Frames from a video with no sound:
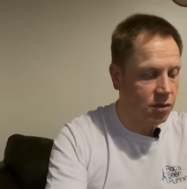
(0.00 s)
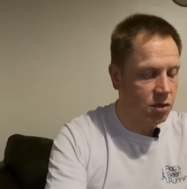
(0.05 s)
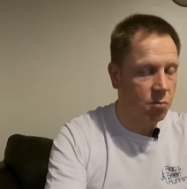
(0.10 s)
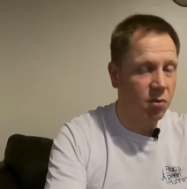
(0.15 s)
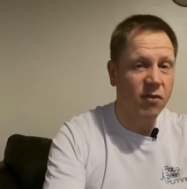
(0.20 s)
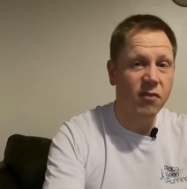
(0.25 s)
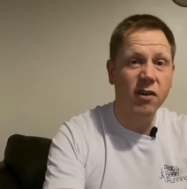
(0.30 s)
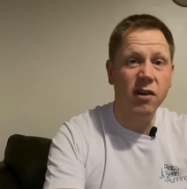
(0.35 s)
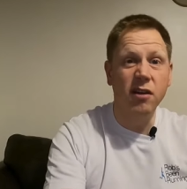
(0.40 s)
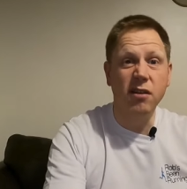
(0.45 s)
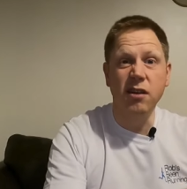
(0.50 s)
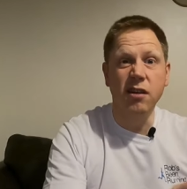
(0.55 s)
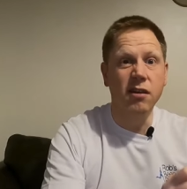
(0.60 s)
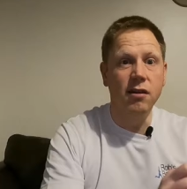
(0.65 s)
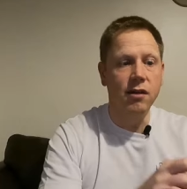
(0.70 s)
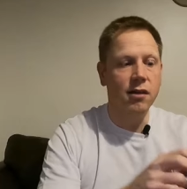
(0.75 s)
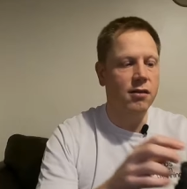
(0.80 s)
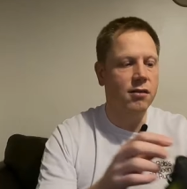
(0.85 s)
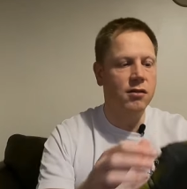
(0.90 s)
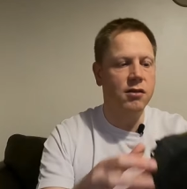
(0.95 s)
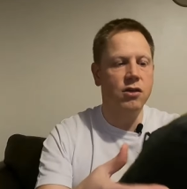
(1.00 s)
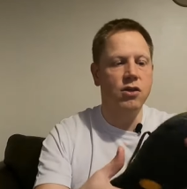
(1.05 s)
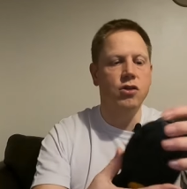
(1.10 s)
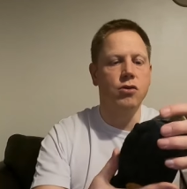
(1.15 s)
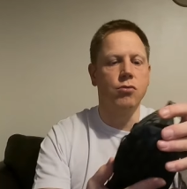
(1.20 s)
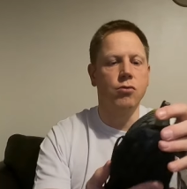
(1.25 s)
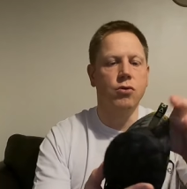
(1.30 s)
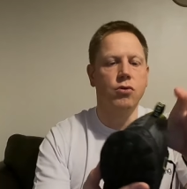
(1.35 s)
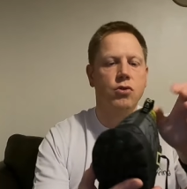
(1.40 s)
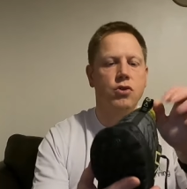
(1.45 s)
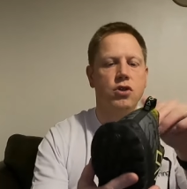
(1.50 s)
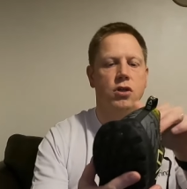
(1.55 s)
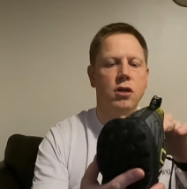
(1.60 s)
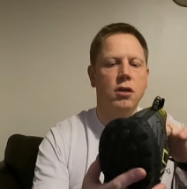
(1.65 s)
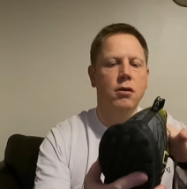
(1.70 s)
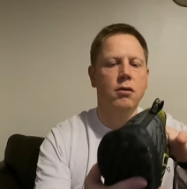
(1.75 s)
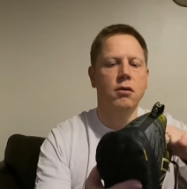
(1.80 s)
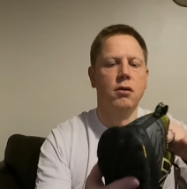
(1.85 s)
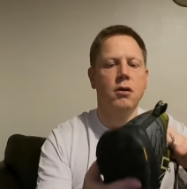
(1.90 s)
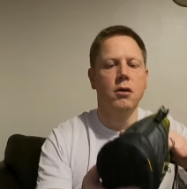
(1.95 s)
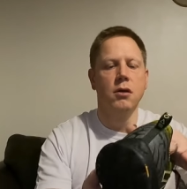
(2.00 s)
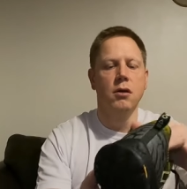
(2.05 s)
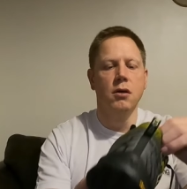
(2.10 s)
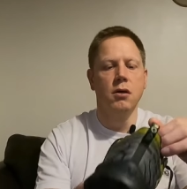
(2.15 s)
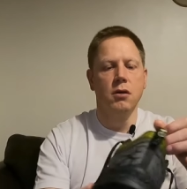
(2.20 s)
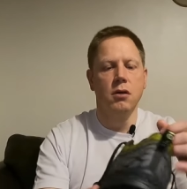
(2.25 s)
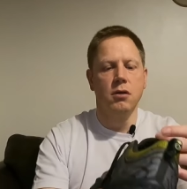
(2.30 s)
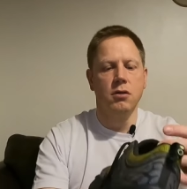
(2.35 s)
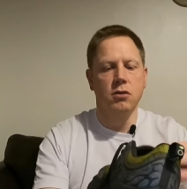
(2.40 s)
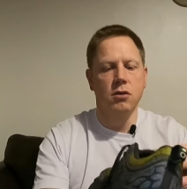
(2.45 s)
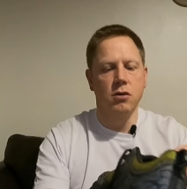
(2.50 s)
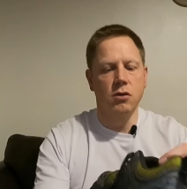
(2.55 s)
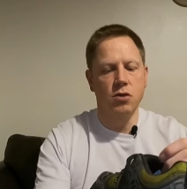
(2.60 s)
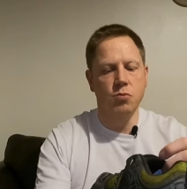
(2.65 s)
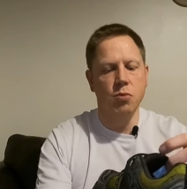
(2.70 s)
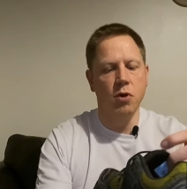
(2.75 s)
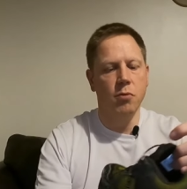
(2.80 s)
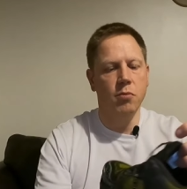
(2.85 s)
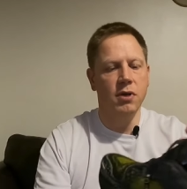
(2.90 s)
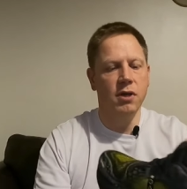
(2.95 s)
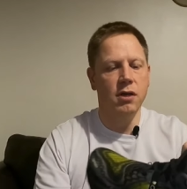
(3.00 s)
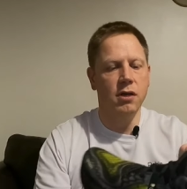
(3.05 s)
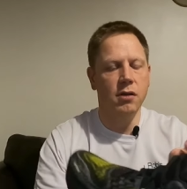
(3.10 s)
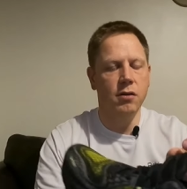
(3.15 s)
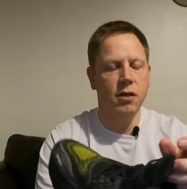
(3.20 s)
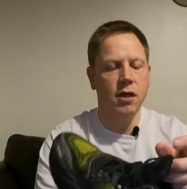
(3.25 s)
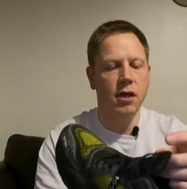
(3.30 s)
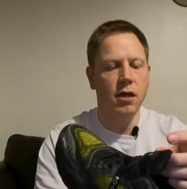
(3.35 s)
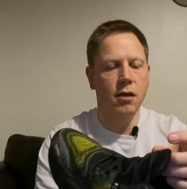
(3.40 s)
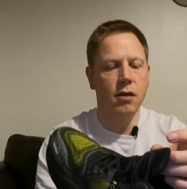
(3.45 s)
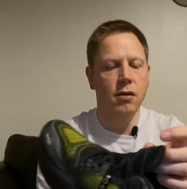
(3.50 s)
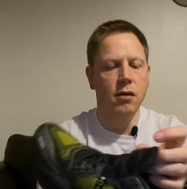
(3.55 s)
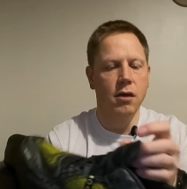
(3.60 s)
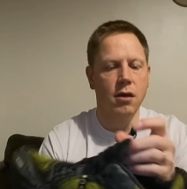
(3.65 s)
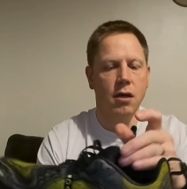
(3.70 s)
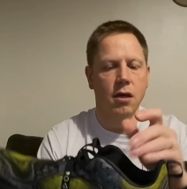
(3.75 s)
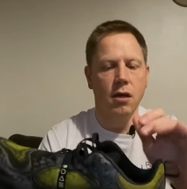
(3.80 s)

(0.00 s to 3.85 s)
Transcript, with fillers: to be fair, it didn't need additional cushioning. So just pop that in there.